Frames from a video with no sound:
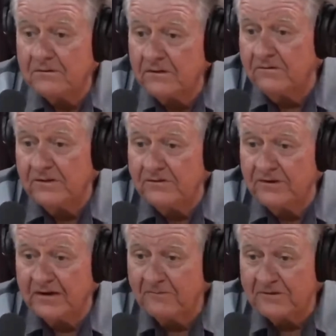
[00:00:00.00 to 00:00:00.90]
They're in there
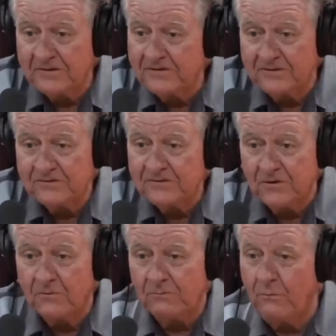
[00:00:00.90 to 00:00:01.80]
drinking with us too,
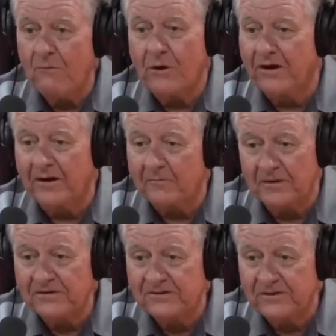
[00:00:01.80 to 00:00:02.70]
so wow. we weren't going to get
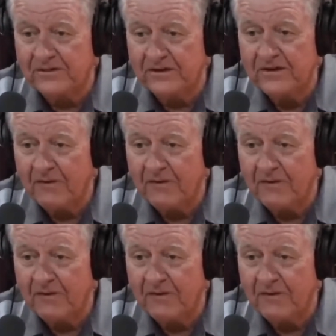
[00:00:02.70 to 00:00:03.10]
busted or anything.